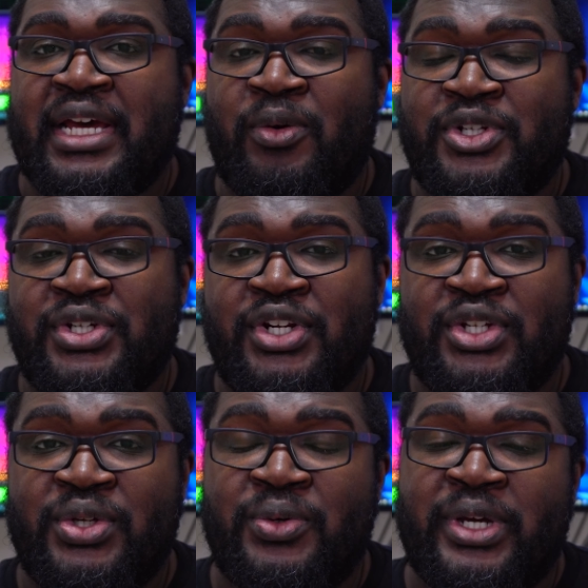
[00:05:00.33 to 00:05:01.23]
Now what you're
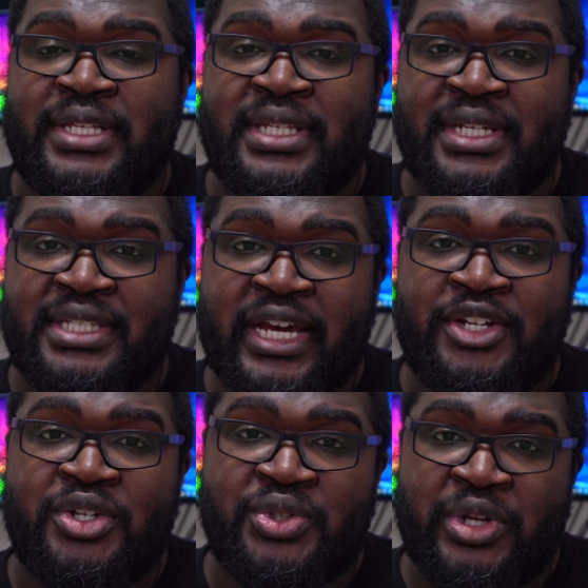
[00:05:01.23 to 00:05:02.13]
going to do is
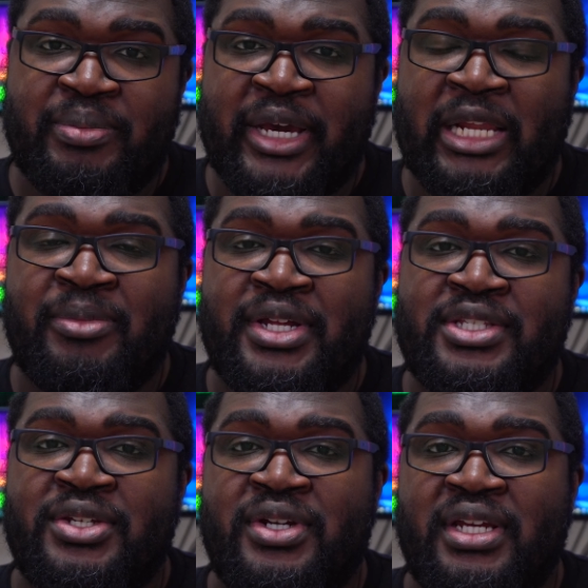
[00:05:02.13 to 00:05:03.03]
inside your
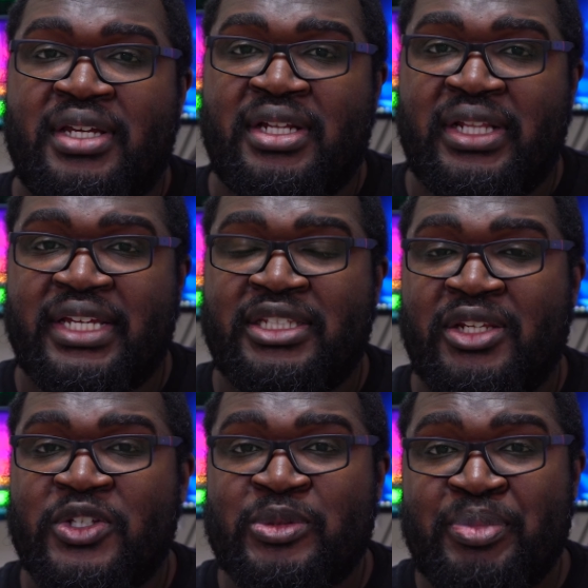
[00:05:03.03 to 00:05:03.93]
StreamElements, you're going to click the
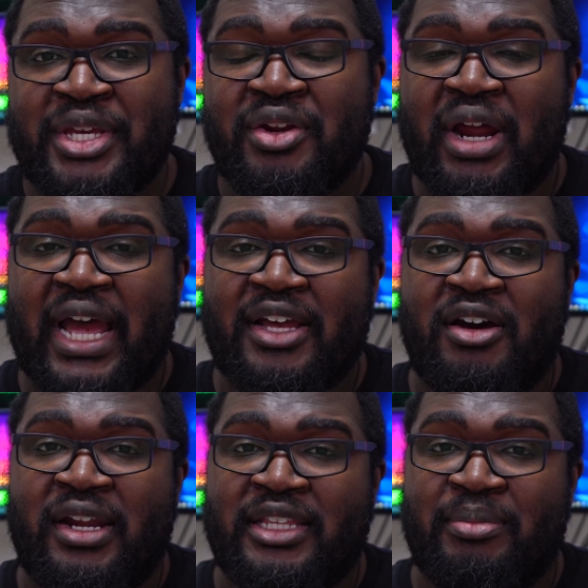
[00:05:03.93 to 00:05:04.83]
little speaker
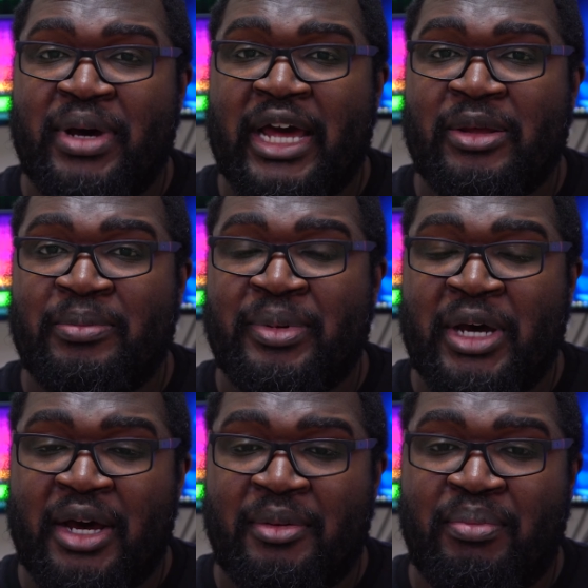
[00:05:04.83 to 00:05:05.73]
icon at the bottom
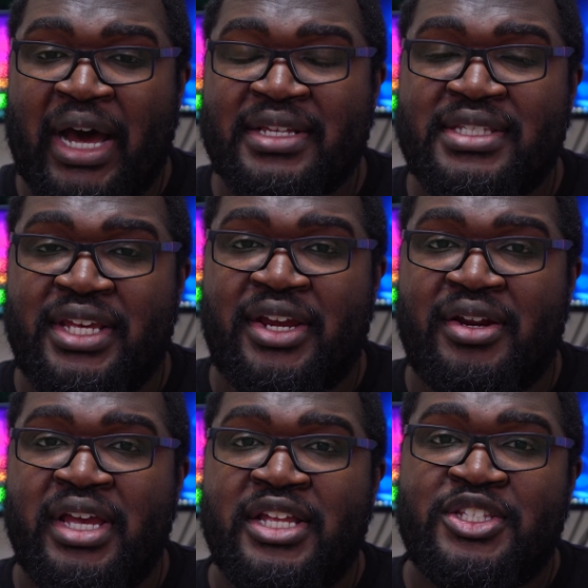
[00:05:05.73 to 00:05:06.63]
box
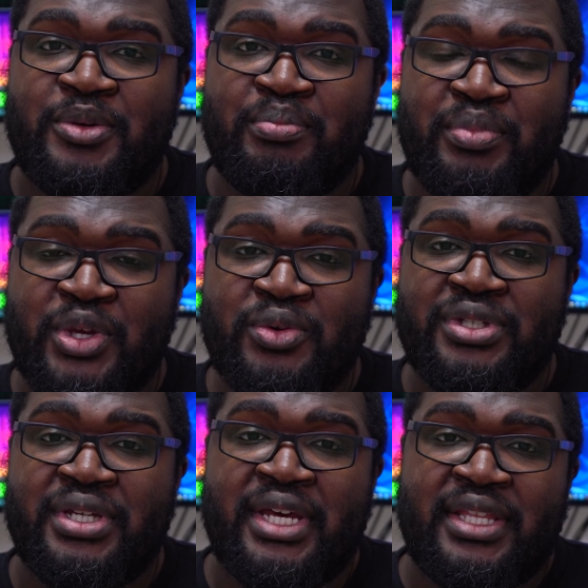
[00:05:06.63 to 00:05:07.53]
there to
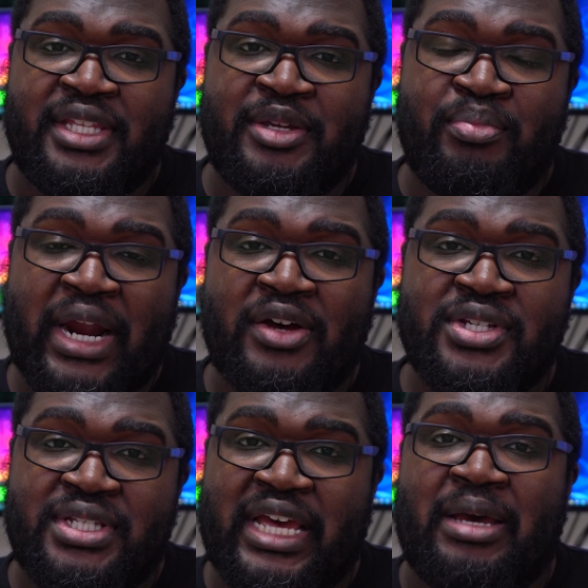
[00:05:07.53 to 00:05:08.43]
mute the
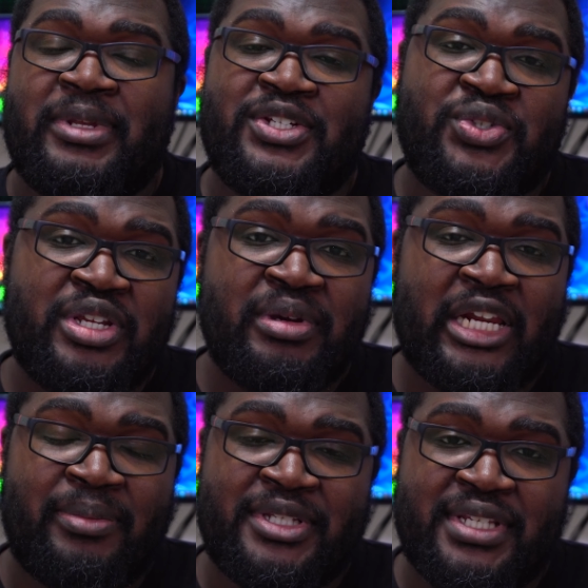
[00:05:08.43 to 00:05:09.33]
browser tab that
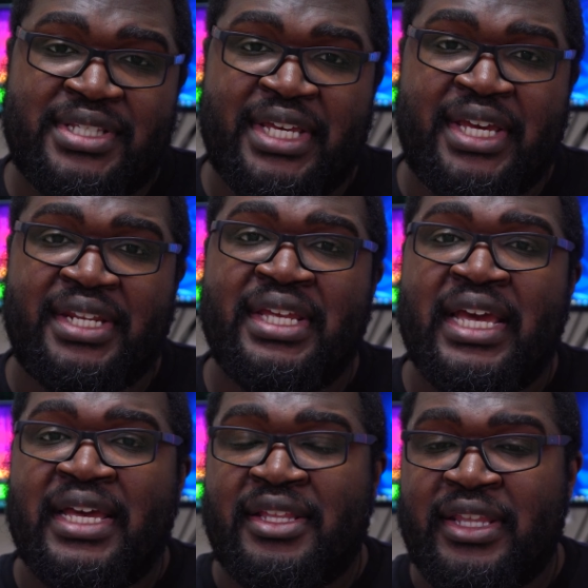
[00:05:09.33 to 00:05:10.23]
StreamElements is in.
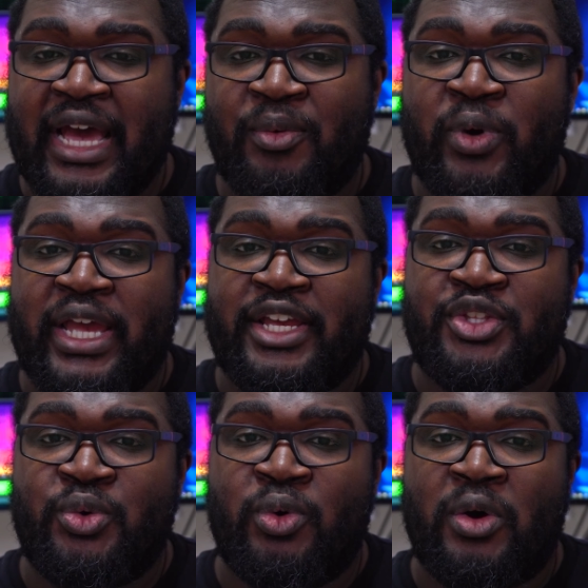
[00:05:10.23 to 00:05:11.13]
That
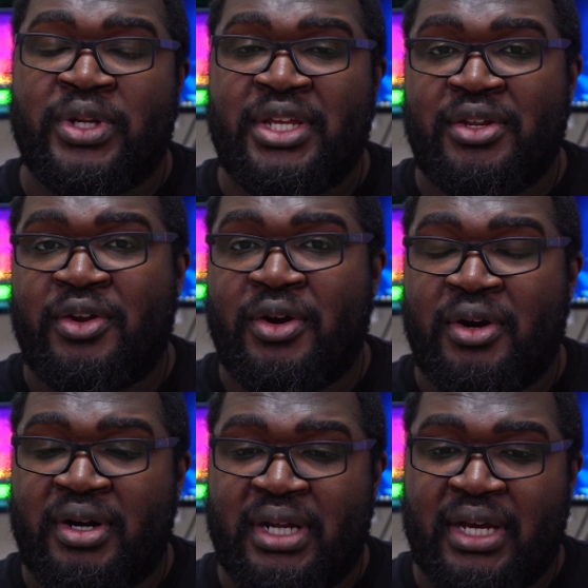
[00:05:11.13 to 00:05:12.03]
way you won't hear
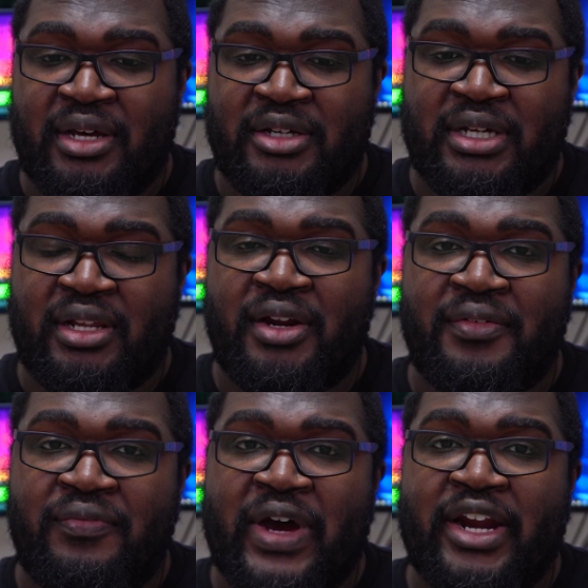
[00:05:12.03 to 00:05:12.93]
your
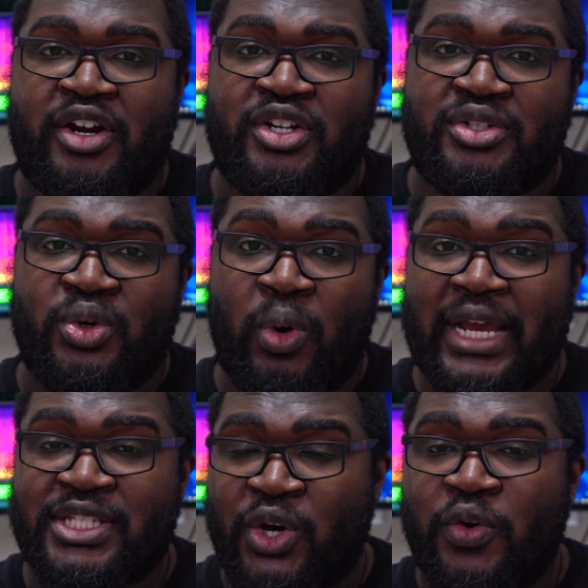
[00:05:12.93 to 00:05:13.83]
alert fire
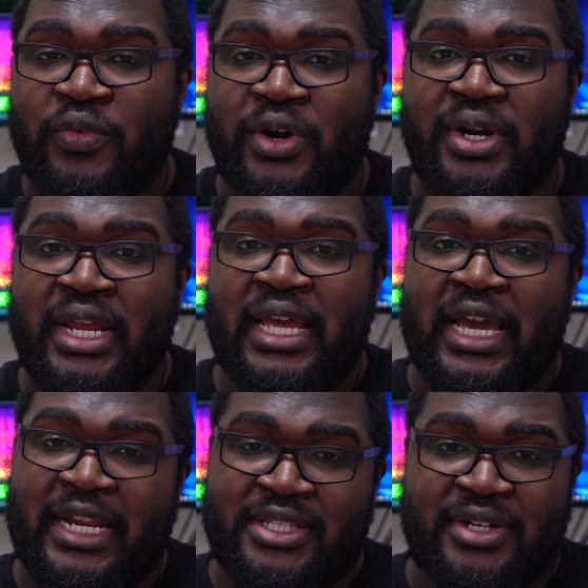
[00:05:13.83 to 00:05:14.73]
twice over
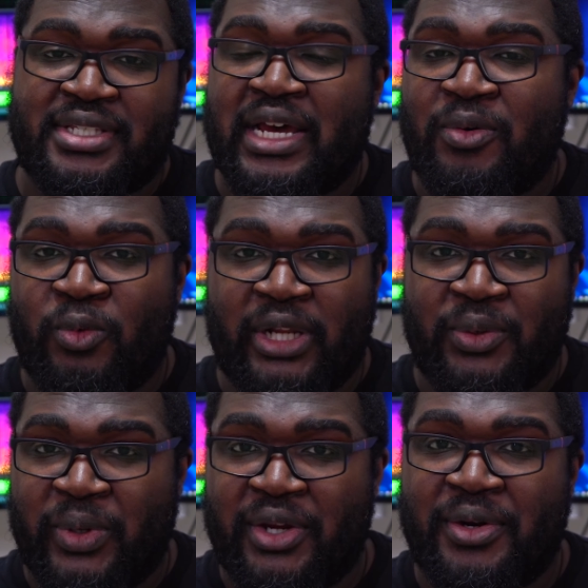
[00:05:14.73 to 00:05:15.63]
and it's going to sound really
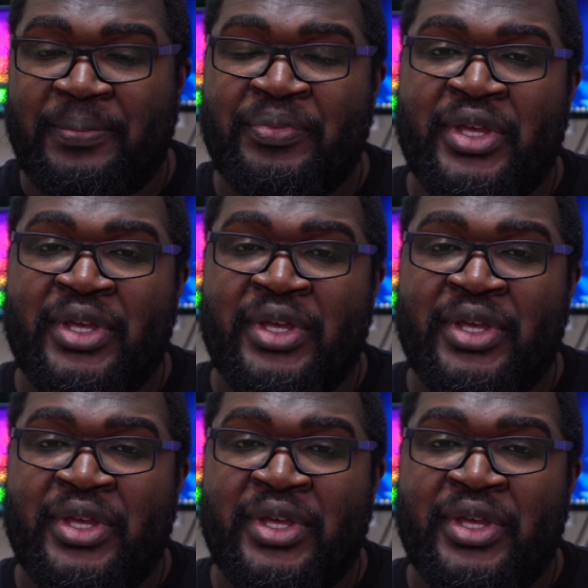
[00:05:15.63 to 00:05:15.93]
weird.